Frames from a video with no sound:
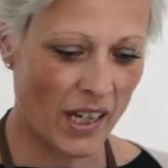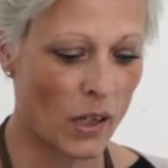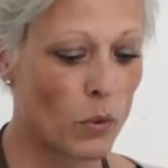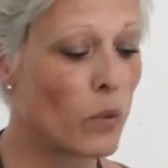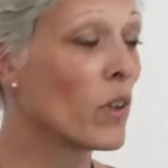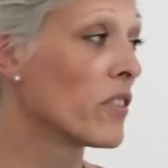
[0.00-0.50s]

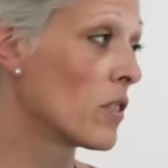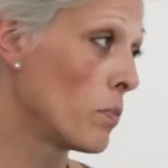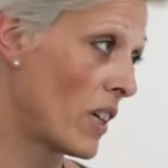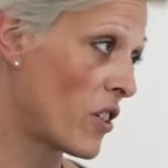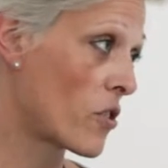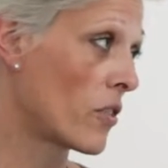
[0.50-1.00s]
We want to
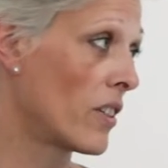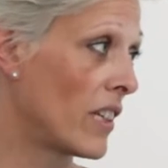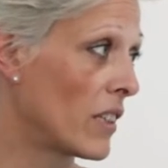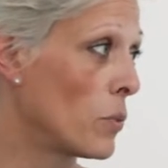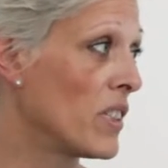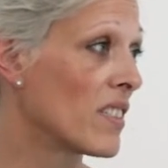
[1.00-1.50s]
make sure
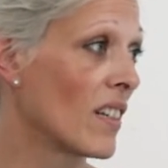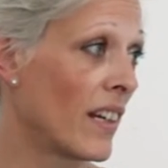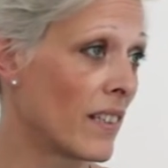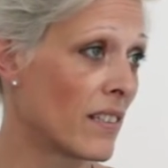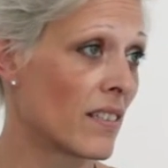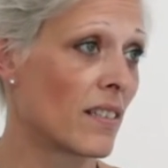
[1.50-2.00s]
that we
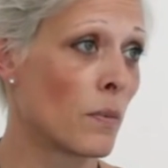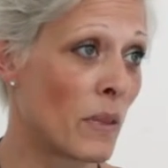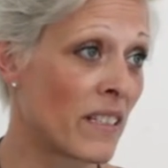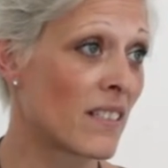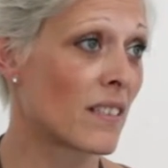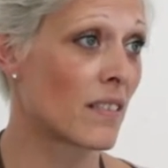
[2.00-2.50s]
select the
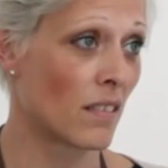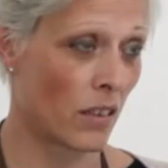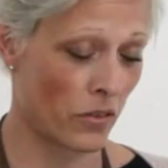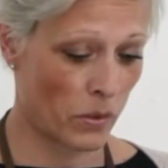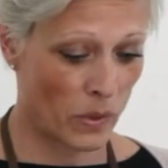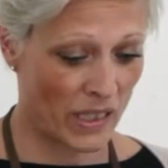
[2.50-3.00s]
best of
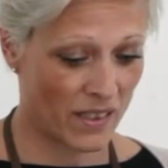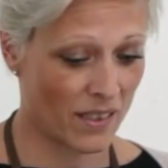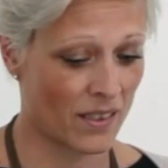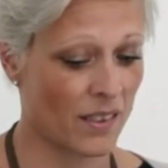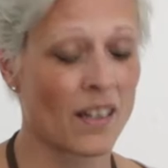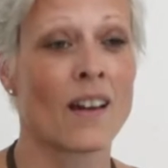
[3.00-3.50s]
the best.
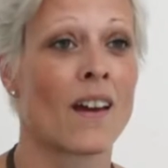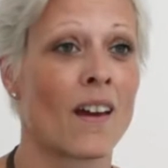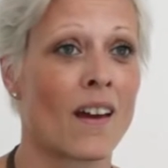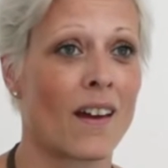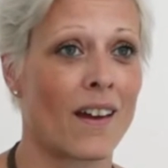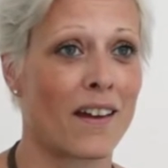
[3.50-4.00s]

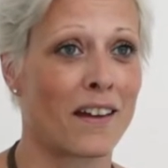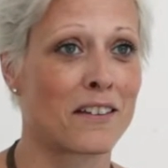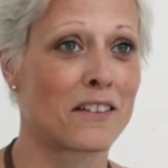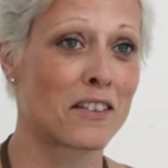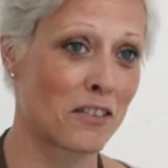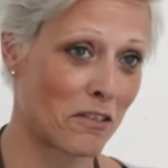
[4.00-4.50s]
And
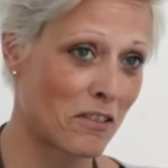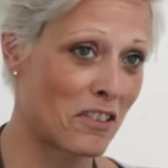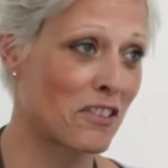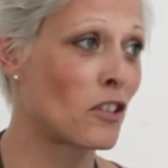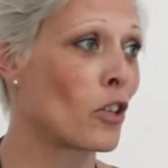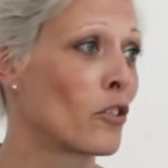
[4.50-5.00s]
this is
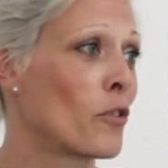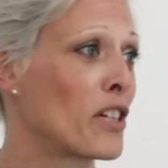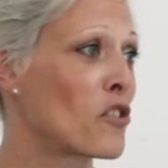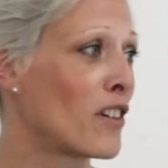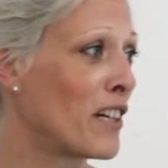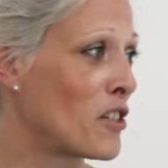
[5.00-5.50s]
a
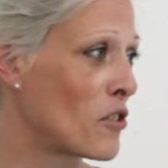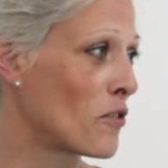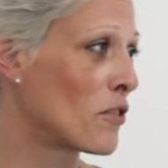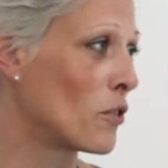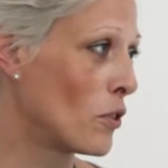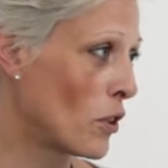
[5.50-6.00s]
congratulations
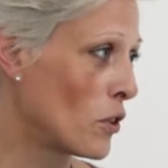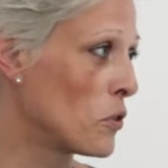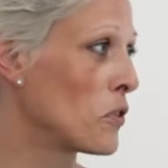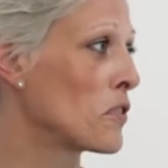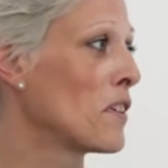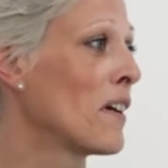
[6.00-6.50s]
to
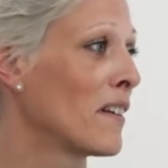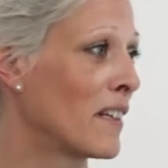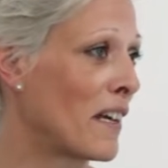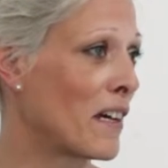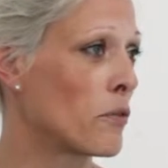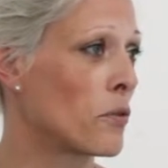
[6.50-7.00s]
those that
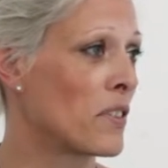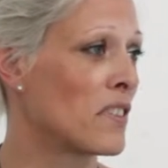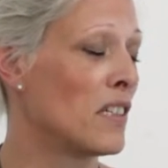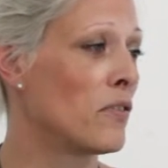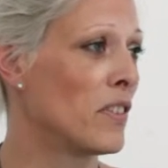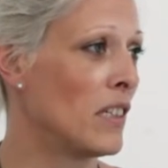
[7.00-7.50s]
have
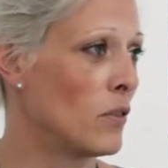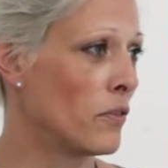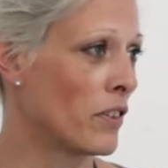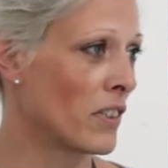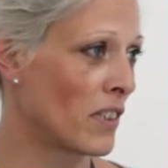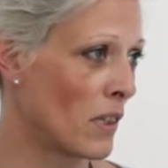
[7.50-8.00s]
received EU
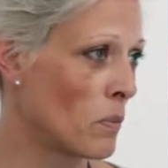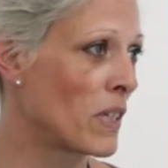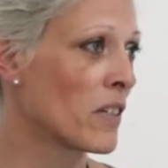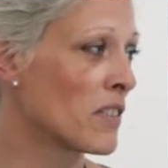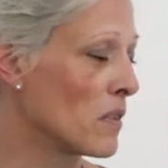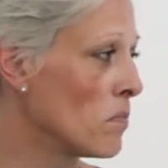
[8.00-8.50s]
funding,
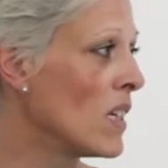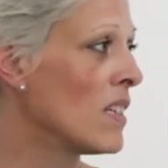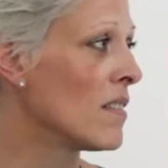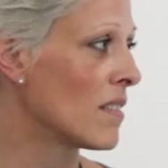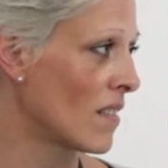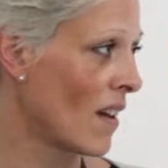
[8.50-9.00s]
because it
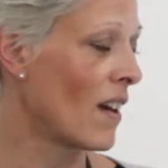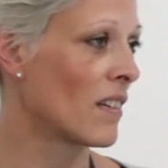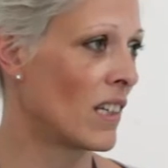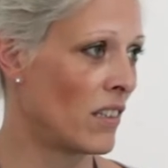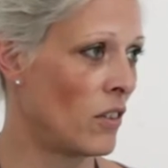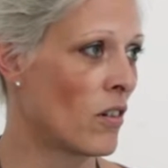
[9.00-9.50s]
means
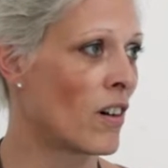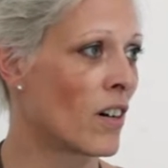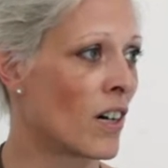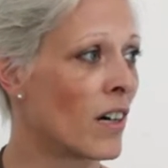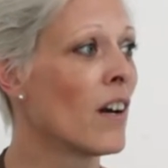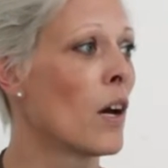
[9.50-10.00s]
that you
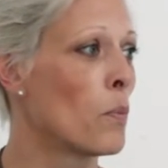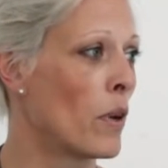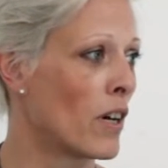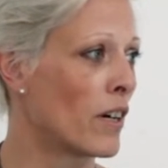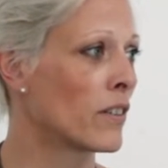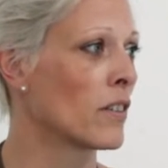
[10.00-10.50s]
are
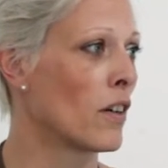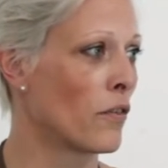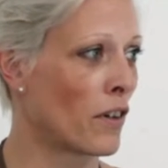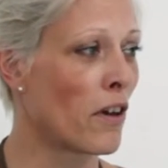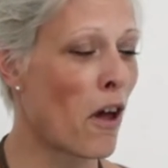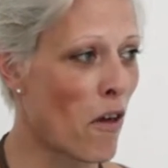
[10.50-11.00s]
part of
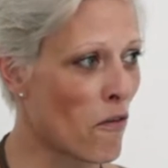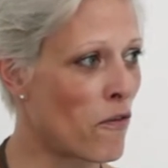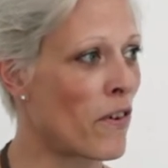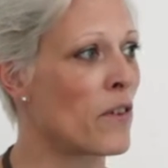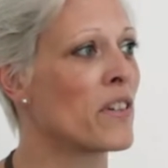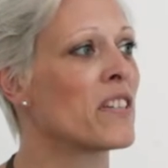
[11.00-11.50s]
a
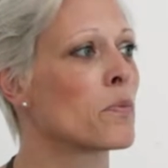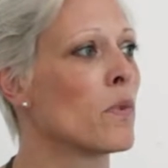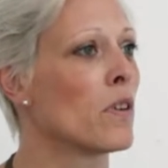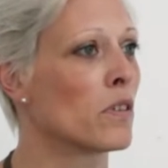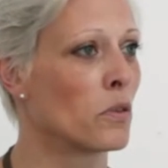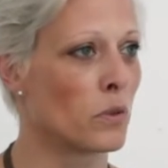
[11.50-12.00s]
very
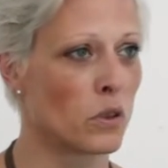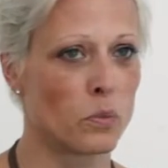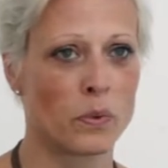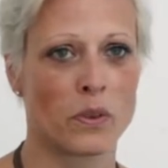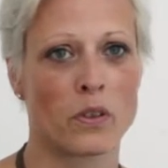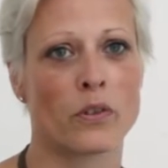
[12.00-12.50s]
small group
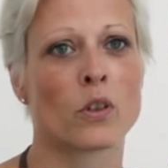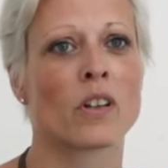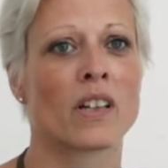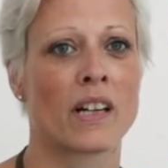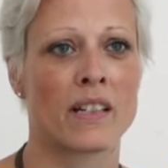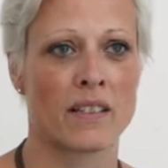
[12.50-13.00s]
of
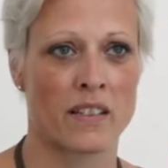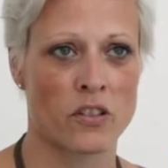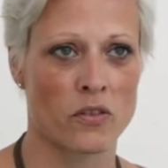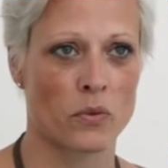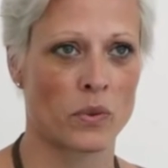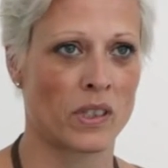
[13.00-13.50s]

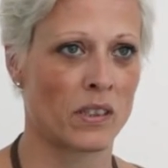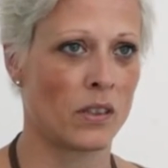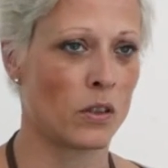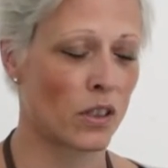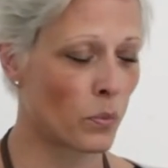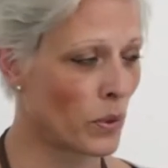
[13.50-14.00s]
organizations within
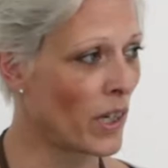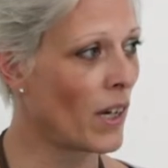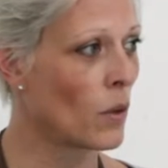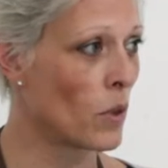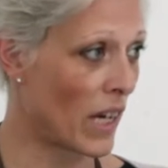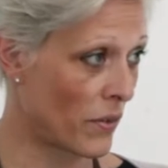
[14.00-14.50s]
Europe
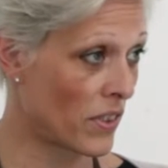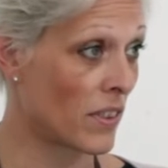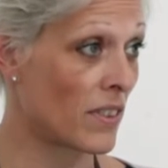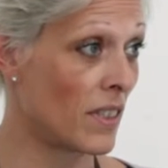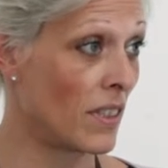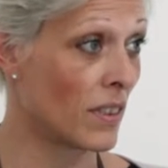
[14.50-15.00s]
who have
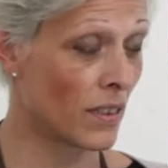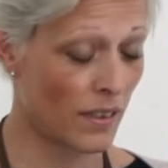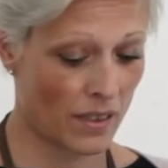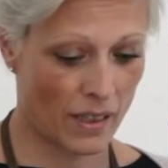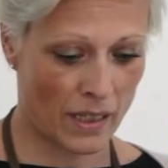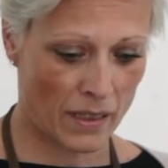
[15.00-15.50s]
succeeded
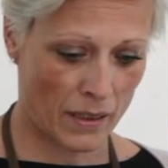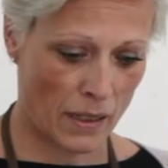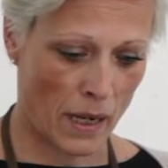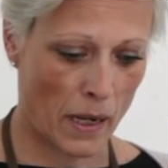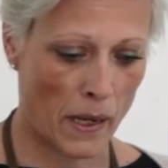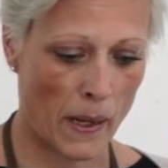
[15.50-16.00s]
in
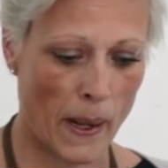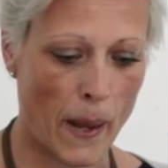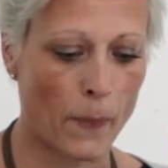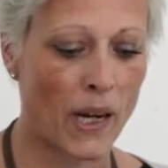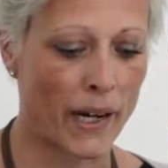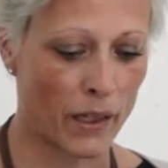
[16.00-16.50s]

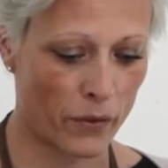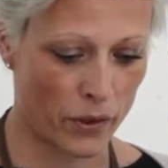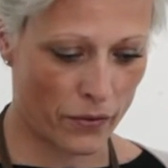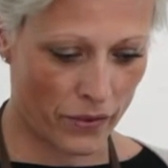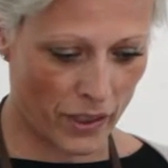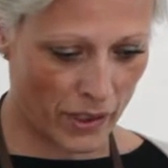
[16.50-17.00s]
applying for
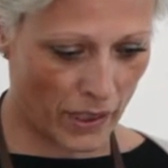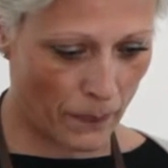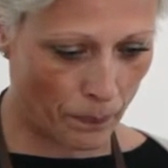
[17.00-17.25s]
funding.